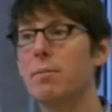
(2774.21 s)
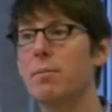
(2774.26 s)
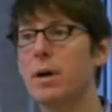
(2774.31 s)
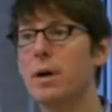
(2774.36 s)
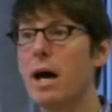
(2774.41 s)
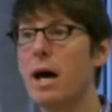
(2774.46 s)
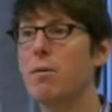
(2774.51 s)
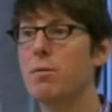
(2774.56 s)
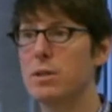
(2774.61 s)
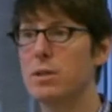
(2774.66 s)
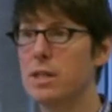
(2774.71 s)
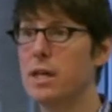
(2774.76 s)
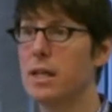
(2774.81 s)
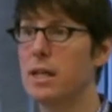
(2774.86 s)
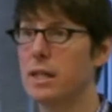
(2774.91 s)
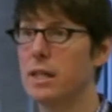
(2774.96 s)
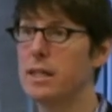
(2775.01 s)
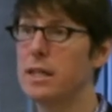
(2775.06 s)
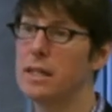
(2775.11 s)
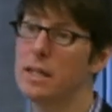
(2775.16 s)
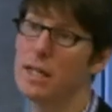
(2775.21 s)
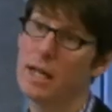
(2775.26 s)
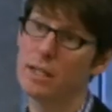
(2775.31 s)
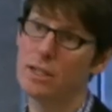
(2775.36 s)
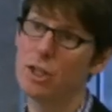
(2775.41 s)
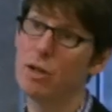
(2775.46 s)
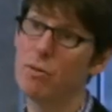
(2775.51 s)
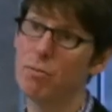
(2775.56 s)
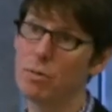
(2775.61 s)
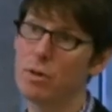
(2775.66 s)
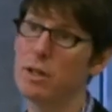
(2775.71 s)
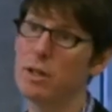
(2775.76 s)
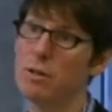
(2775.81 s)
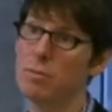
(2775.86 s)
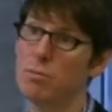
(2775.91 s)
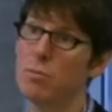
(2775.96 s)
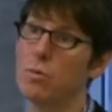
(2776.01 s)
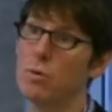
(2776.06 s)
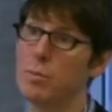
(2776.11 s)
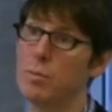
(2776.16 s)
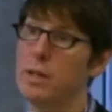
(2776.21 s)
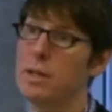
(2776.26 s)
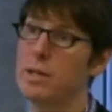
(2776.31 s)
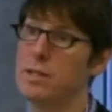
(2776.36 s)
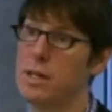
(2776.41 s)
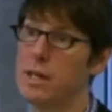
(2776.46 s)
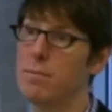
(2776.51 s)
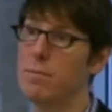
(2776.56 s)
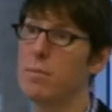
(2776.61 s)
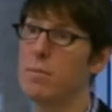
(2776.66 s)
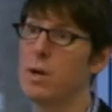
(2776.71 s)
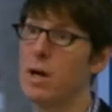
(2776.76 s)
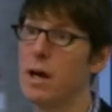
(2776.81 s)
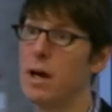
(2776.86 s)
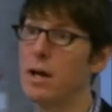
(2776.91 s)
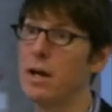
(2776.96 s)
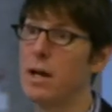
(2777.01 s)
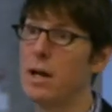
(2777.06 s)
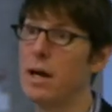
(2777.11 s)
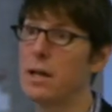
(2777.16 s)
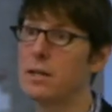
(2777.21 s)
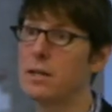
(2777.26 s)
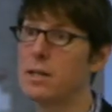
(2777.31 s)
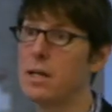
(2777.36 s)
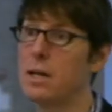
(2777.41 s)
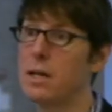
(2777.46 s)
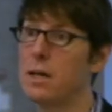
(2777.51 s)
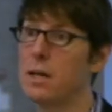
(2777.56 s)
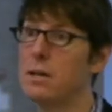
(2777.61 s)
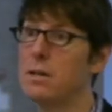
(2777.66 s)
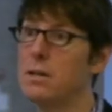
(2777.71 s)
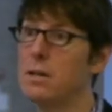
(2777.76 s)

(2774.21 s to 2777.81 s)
but I would say that, that generally would be the same at, the,